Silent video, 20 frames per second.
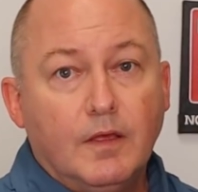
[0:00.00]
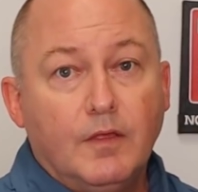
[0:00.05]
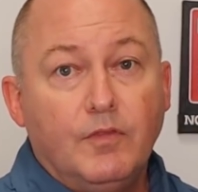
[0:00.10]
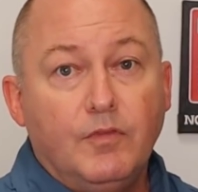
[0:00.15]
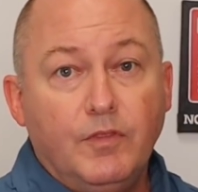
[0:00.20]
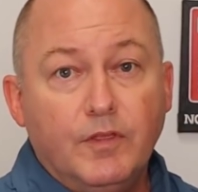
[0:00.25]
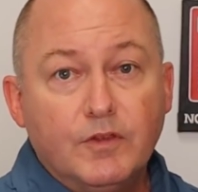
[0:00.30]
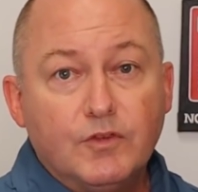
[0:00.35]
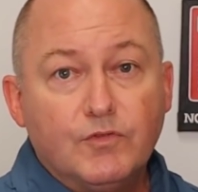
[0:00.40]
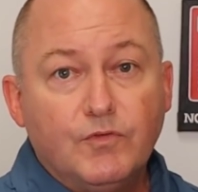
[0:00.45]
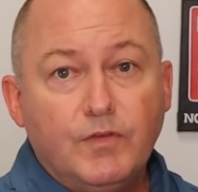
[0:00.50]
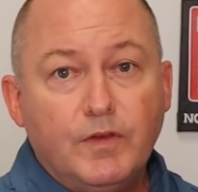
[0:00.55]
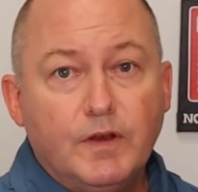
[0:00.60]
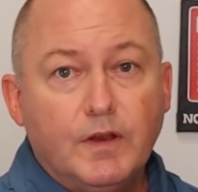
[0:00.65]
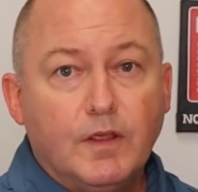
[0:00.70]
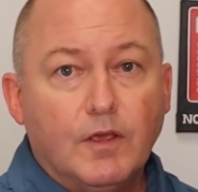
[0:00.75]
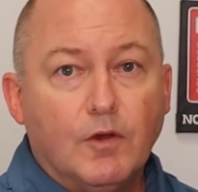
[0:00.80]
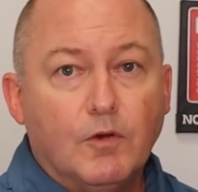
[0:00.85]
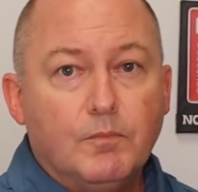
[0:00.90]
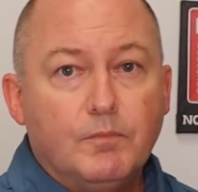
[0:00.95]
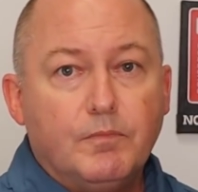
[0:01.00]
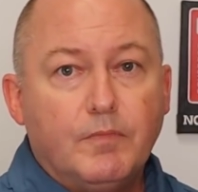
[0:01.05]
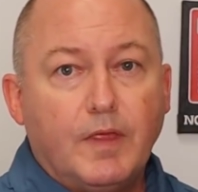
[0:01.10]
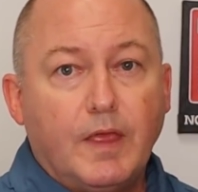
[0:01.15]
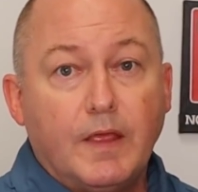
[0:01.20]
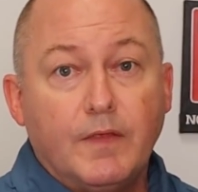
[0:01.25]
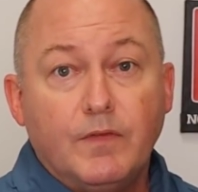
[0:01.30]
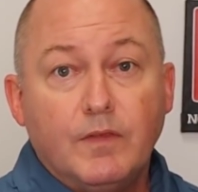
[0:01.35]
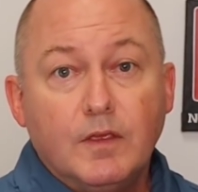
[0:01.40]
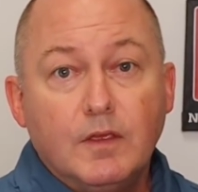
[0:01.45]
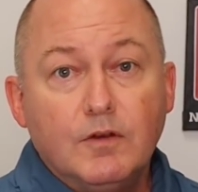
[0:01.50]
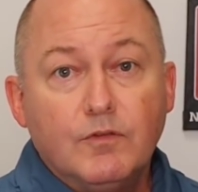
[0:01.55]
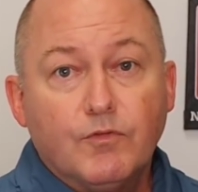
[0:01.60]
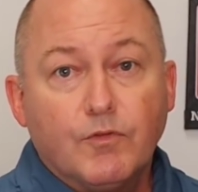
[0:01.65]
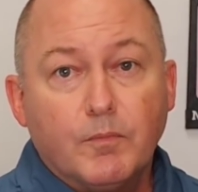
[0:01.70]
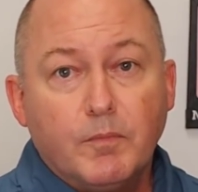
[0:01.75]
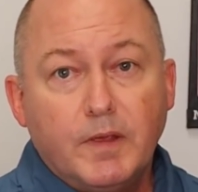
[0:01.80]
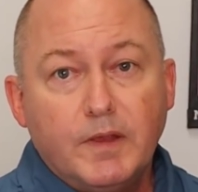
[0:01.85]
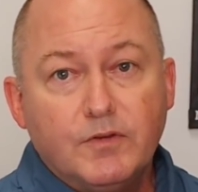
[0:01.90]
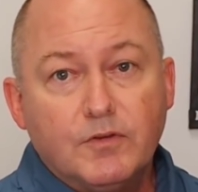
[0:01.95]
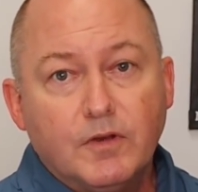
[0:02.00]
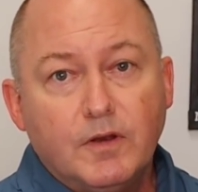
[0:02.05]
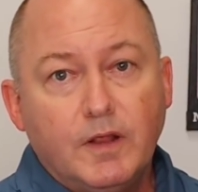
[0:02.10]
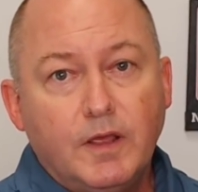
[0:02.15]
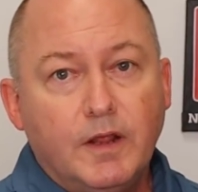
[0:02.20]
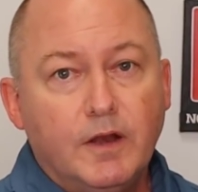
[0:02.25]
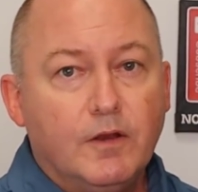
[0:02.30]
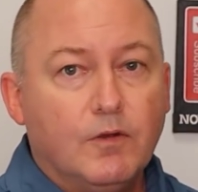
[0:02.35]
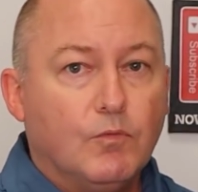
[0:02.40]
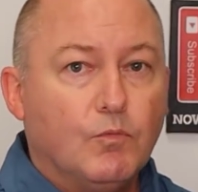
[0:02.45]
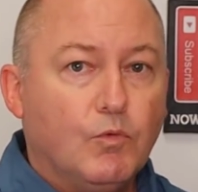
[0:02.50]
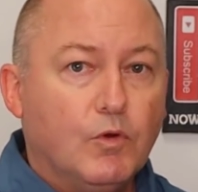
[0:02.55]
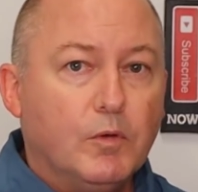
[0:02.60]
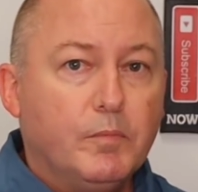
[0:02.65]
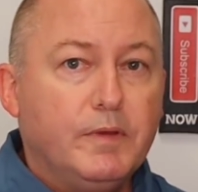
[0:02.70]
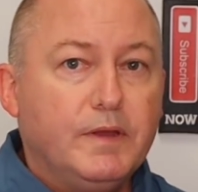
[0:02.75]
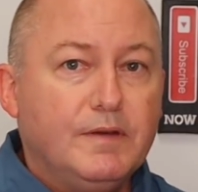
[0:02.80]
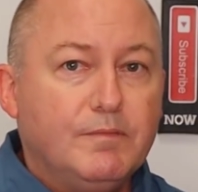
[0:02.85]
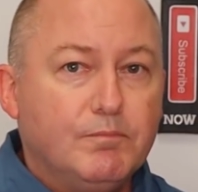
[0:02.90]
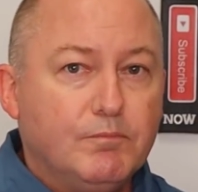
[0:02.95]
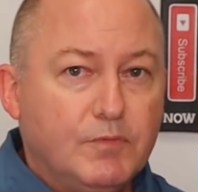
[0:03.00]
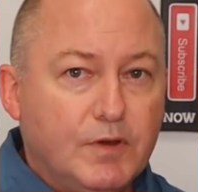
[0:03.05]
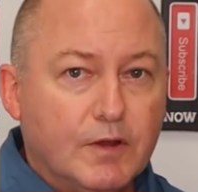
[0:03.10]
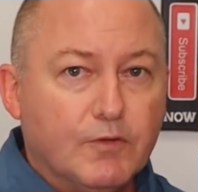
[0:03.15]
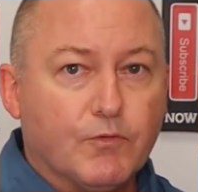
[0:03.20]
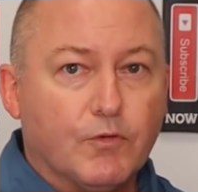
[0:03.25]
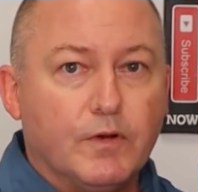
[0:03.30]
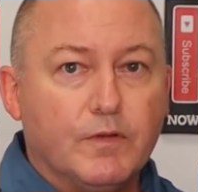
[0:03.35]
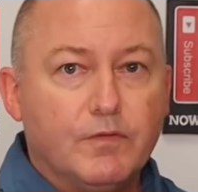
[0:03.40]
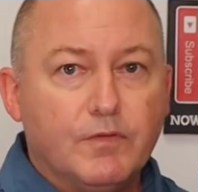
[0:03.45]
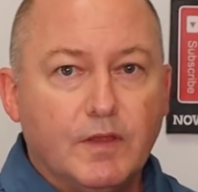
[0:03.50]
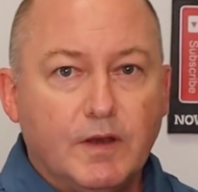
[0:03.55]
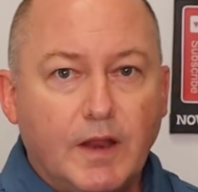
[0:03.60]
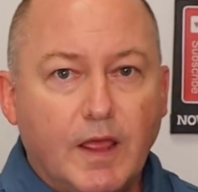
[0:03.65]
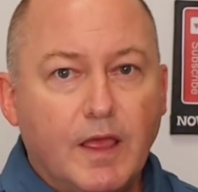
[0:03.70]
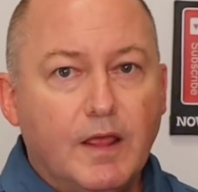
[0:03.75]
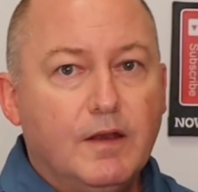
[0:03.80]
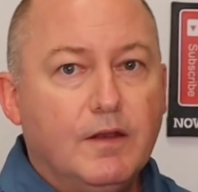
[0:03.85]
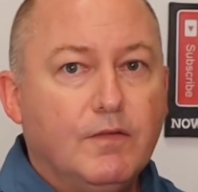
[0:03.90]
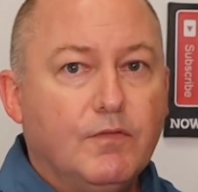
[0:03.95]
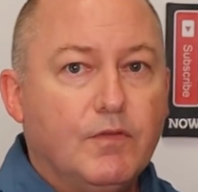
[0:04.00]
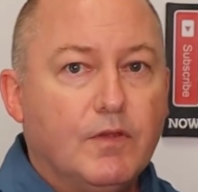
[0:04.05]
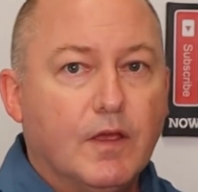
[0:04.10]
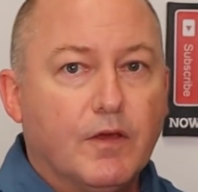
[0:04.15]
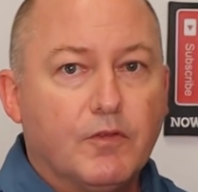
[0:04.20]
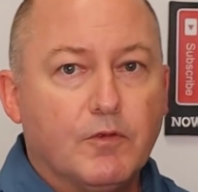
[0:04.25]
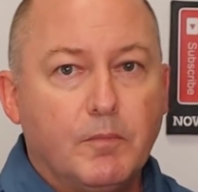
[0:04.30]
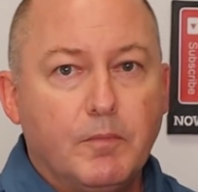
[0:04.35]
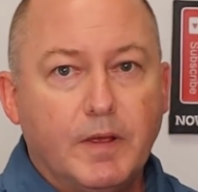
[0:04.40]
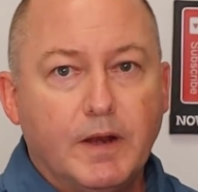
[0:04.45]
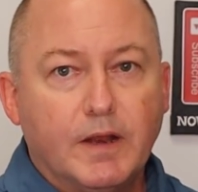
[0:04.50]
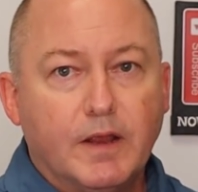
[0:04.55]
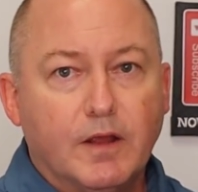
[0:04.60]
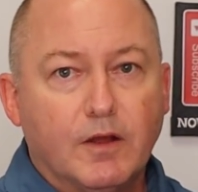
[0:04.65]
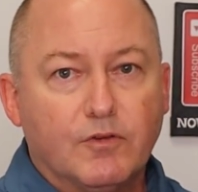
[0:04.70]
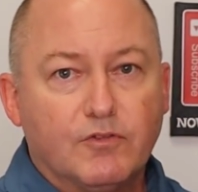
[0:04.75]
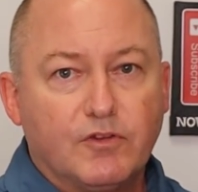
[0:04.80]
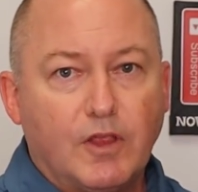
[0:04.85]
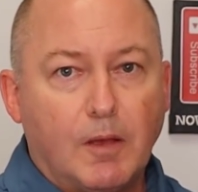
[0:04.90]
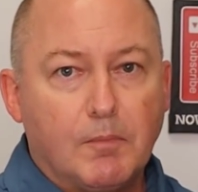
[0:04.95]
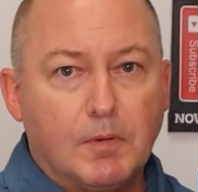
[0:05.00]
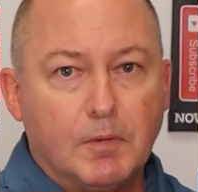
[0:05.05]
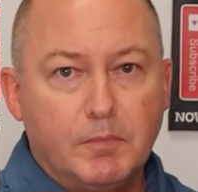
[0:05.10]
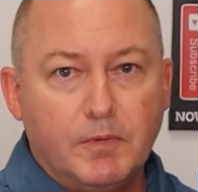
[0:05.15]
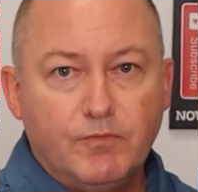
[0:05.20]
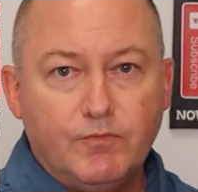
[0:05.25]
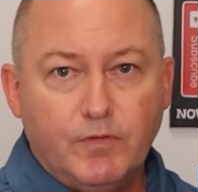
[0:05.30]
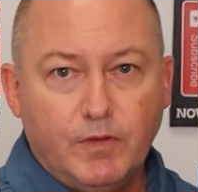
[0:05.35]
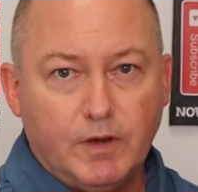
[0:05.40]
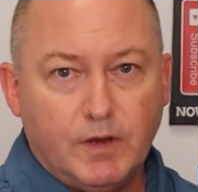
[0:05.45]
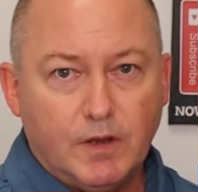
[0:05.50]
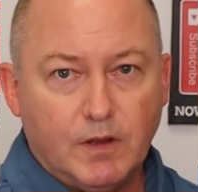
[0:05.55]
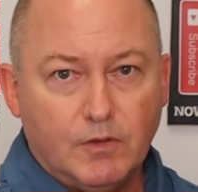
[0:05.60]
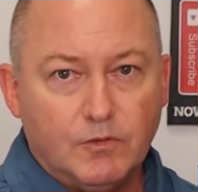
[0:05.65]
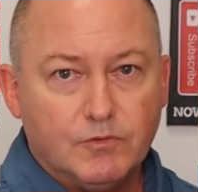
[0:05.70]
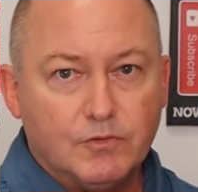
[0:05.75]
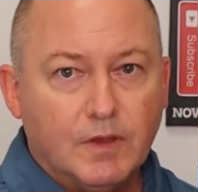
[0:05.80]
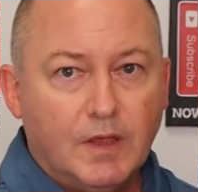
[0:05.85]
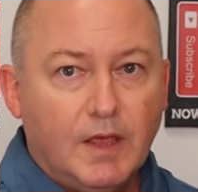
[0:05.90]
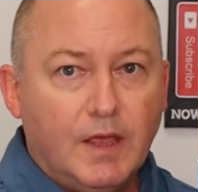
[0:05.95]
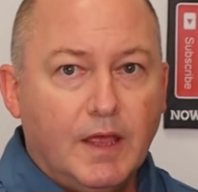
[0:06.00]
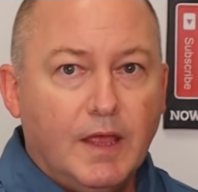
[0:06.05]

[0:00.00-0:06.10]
This video and the information in it will be different than any of the other Medicare supplement videos.